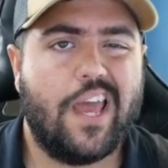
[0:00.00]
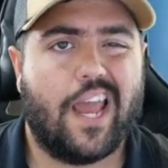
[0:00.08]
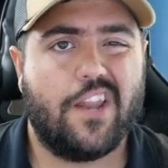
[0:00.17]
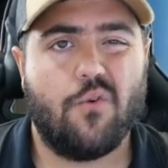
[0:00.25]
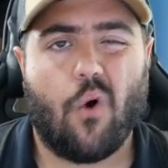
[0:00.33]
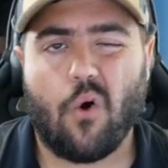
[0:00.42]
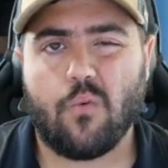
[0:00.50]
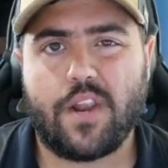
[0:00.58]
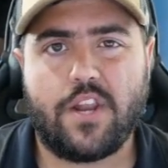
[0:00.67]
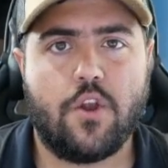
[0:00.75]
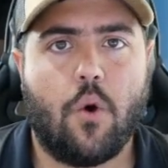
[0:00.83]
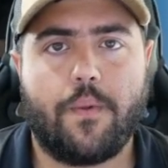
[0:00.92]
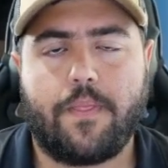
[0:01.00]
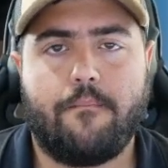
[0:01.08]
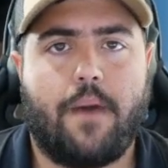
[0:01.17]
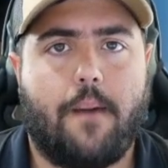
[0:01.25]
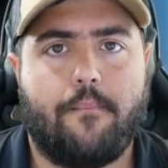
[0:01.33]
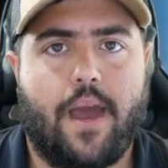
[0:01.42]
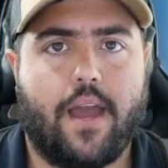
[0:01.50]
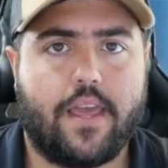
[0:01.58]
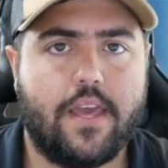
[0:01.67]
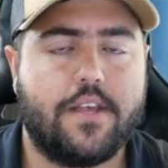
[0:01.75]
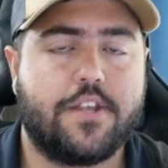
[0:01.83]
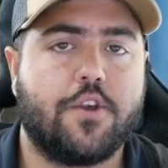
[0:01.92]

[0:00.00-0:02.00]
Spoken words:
and you already know what the map pack is.